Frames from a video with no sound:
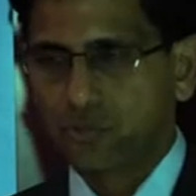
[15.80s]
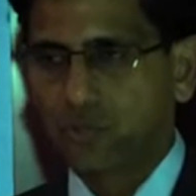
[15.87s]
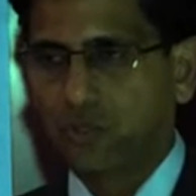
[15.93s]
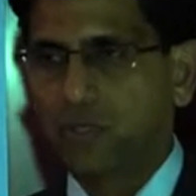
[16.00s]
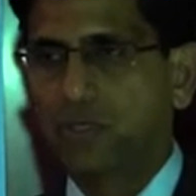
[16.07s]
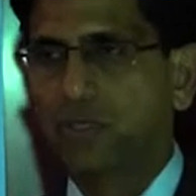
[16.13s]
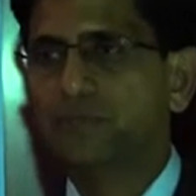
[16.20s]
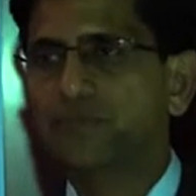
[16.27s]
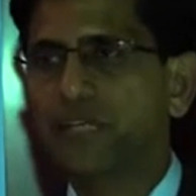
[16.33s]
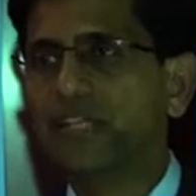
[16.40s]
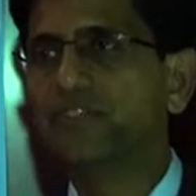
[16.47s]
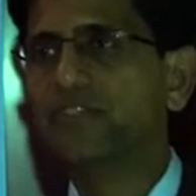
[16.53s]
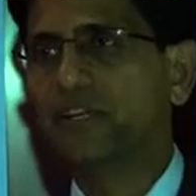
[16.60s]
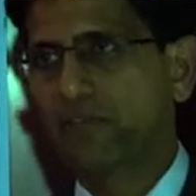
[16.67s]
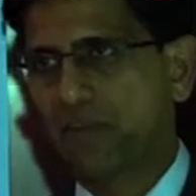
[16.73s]
Sure.
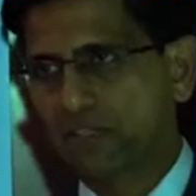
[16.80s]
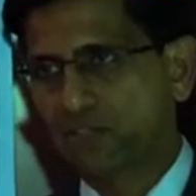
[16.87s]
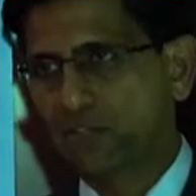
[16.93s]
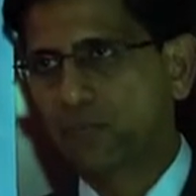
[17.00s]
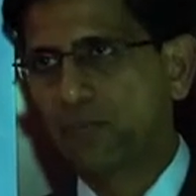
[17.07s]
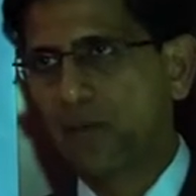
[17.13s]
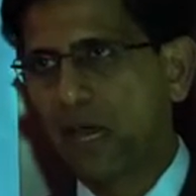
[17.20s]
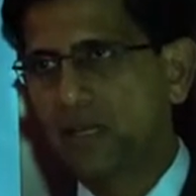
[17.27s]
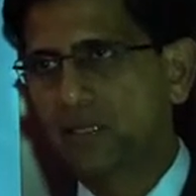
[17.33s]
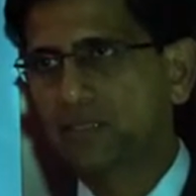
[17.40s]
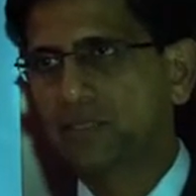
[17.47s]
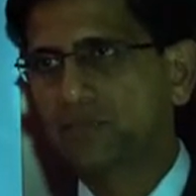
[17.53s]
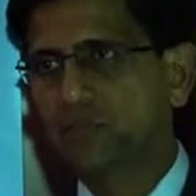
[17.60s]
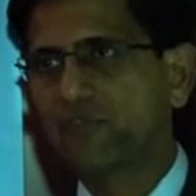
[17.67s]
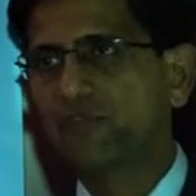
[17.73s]
Sanjay
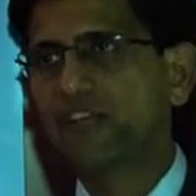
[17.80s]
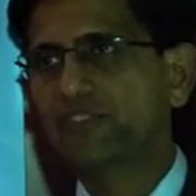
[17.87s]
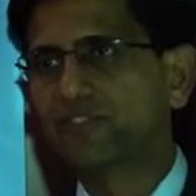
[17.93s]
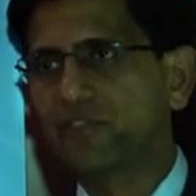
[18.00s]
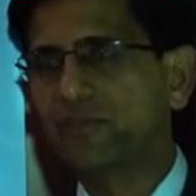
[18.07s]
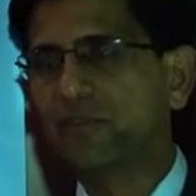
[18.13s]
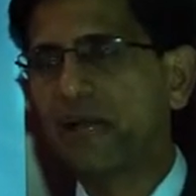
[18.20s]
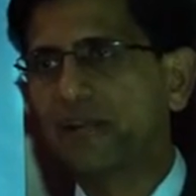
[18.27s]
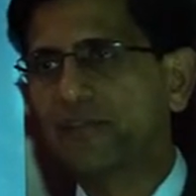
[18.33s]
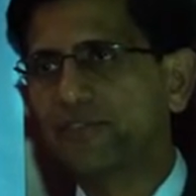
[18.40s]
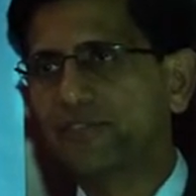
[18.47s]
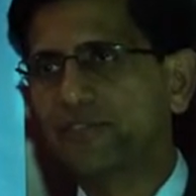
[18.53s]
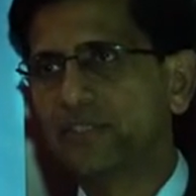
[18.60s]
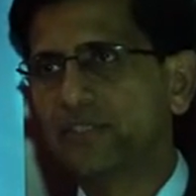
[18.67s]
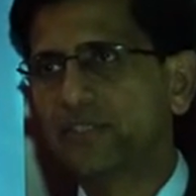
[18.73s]
Rajagopalan, Professor of
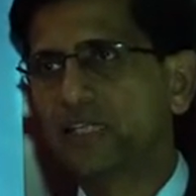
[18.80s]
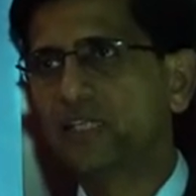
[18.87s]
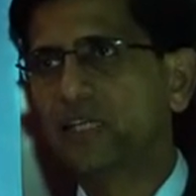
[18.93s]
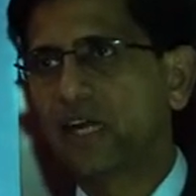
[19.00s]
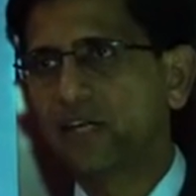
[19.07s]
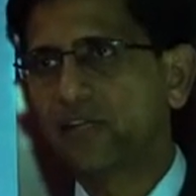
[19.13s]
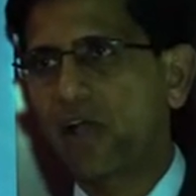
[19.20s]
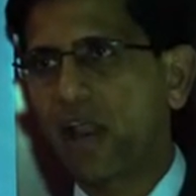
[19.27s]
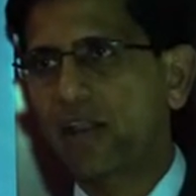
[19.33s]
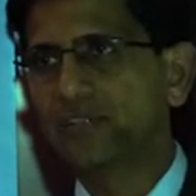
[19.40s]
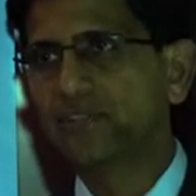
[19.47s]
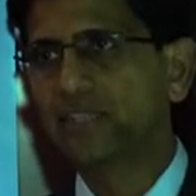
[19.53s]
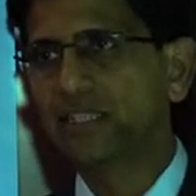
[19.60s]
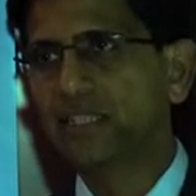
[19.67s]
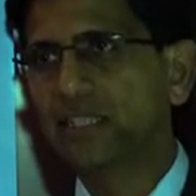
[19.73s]
Medicine and
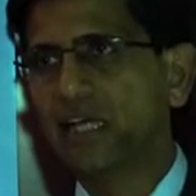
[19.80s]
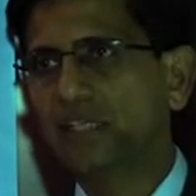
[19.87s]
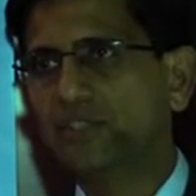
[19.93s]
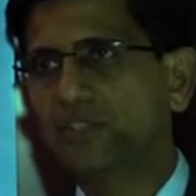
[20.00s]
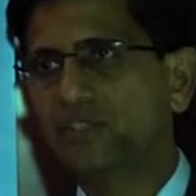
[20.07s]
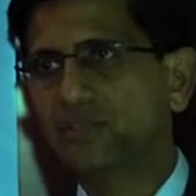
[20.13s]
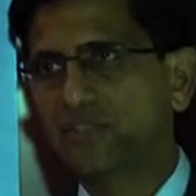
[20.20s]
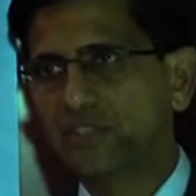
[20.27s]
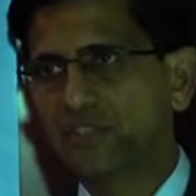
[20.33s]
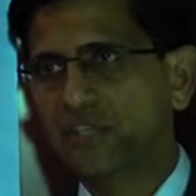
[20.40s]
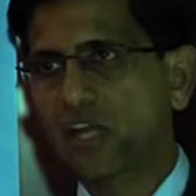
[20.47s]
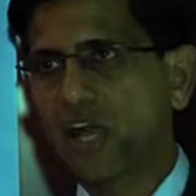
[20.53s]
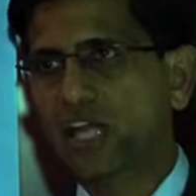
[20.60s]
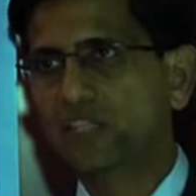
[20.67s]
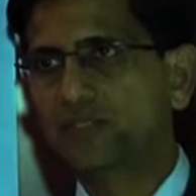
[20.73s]
Cardiology at the University
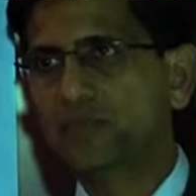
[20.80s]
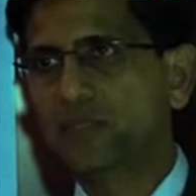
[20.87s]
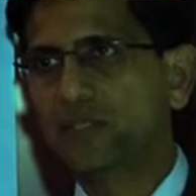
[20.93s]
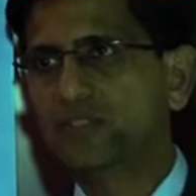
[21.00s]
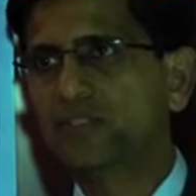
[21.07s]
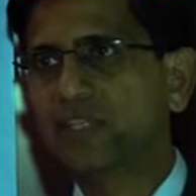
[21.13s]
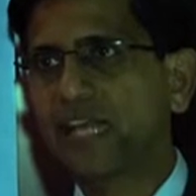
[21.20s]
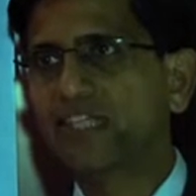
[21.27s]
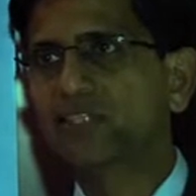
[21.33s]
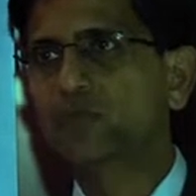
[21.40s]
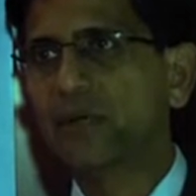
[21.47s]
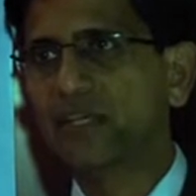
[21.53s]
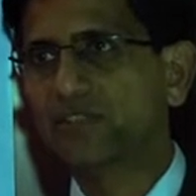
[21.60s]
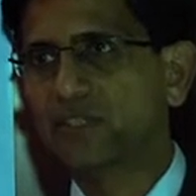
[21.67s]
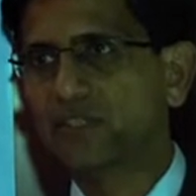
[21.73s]
Hospitals, Case
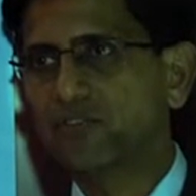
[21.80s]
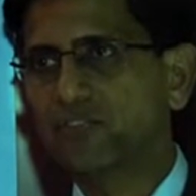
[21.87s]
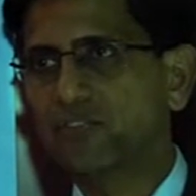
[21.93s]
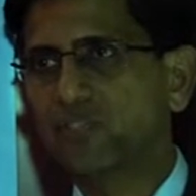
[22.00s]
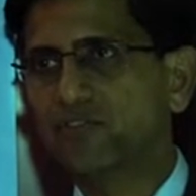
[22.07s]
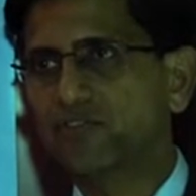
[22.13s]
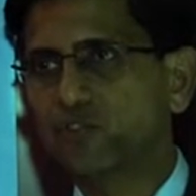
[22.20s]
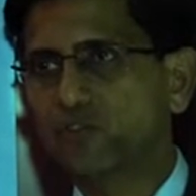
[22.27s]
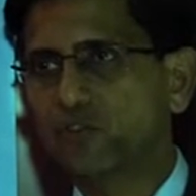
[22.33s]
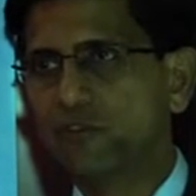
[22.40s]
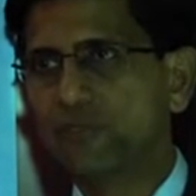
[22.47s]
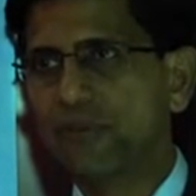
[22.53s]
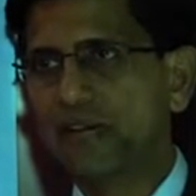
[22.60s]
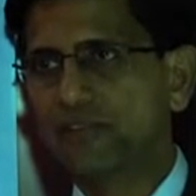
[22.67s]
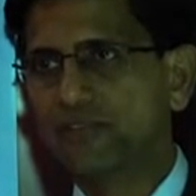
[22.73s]
Western Reserve School
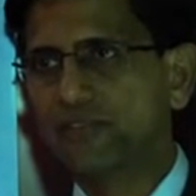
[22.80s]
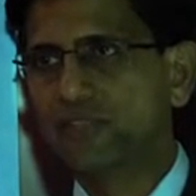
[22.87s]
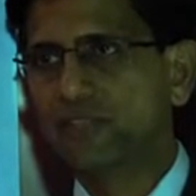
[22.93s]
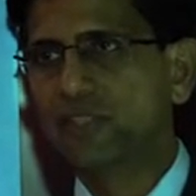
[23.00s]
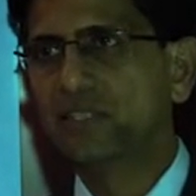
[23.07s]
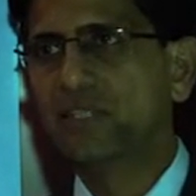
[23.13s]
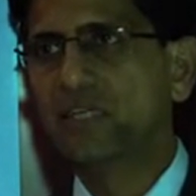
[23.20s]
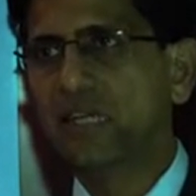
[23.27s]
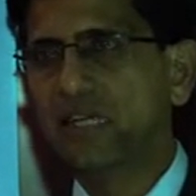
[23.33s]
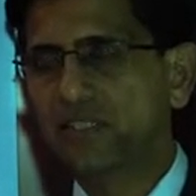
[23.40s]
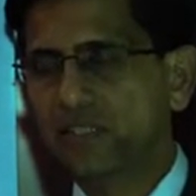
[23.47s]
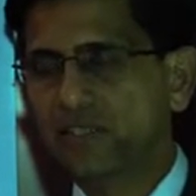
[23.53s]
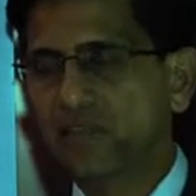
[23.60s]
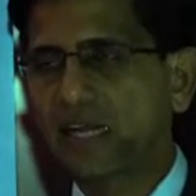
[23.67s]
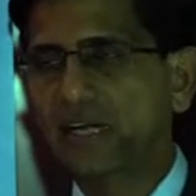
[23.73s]
of Medicine in
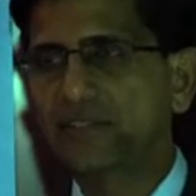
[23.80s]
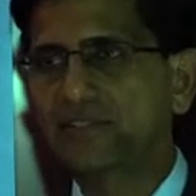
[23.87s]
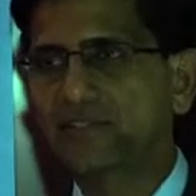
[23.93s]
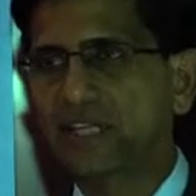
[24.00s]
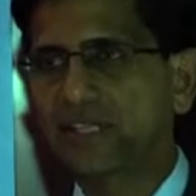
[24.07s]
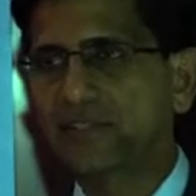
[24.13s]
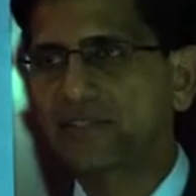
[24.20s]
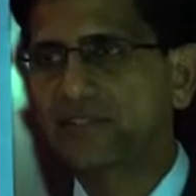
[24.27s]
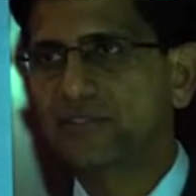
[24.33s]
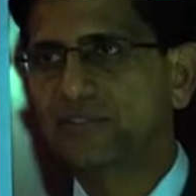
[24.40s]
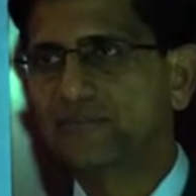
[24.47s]
the United States.